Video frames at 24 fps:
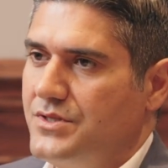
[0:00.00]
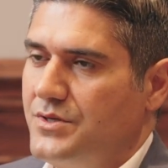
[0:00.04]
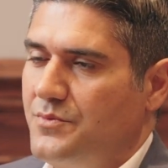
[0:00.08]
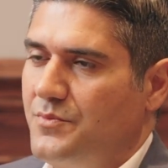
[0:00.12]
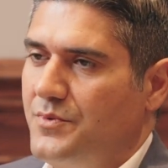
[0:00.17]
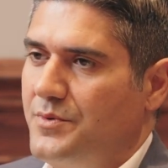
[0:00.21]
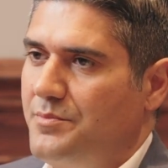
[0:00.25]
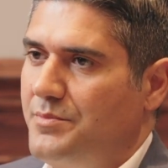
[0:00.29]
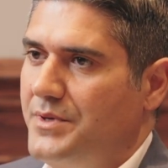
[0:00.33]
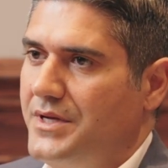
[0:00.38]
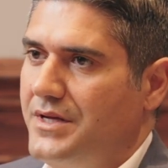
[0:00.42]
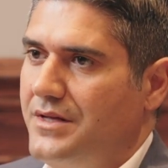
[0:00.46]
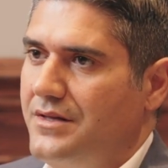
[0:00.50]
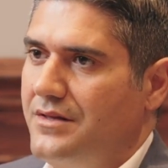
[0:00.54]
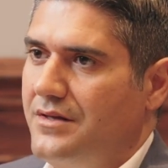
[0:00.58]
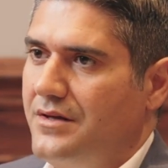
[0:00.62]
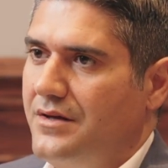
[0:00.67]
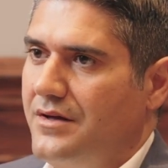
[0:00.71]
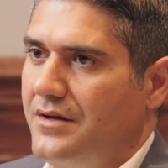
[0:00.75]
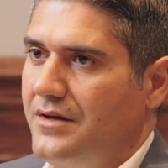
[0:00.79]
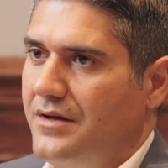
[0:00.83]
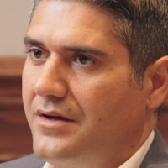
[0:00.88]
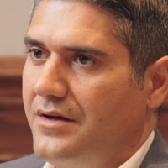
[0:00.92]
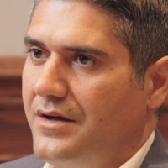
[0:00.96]
It would be
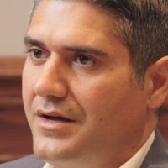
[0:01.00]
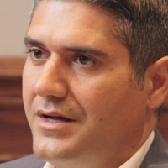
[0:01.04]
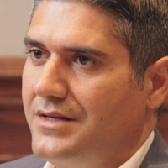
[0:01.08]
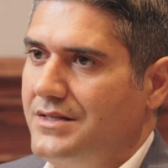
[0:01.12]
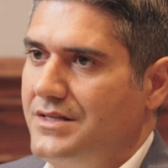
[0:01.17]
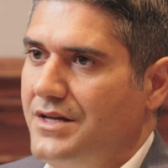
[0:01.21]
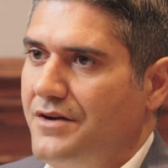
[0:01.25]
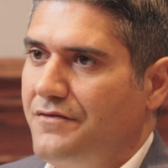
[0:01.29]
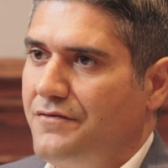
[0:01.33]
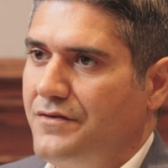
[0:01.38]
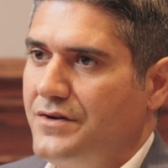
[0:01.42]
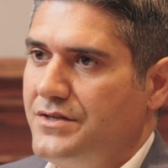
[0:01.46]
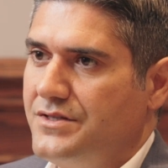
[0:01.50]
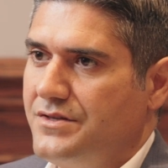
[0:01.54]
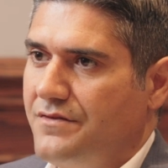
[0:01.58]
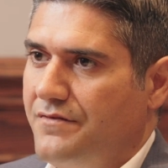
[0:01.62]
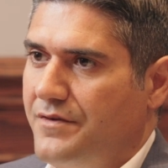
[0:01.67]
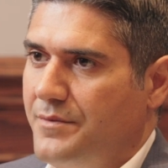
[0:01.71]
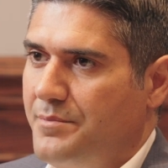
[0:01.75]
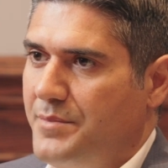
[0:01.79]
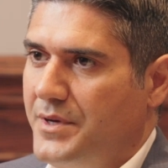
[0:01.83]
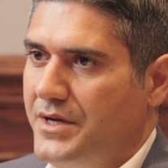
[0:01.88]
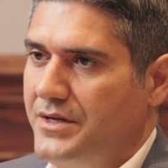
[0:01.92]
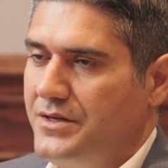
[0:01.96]
a difference of
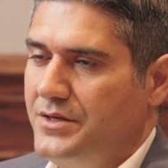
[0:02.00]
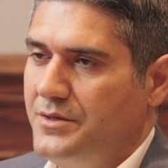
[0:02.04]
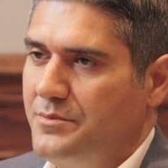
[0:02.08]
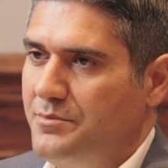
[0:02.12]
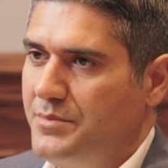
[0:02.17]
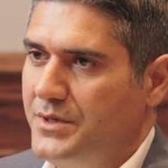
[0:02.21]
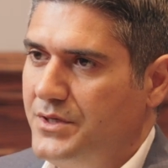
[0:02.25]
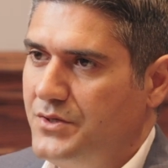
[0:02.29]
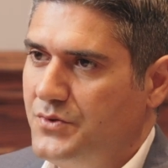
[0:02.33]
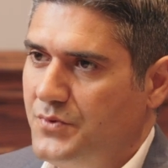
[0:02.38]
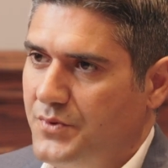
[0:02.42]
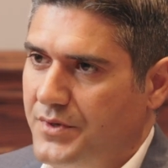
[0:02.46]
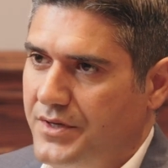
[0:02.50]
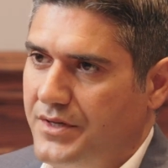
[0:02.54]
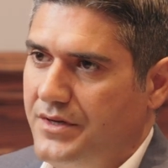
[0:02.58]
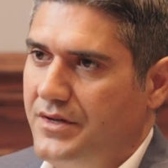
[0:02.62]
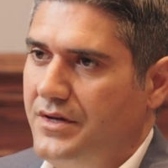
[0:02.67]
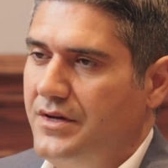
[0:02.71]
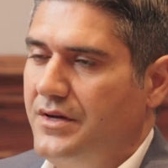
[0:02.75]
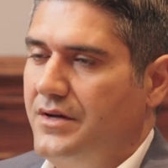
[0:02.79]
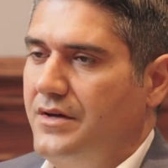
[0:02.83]
opinion between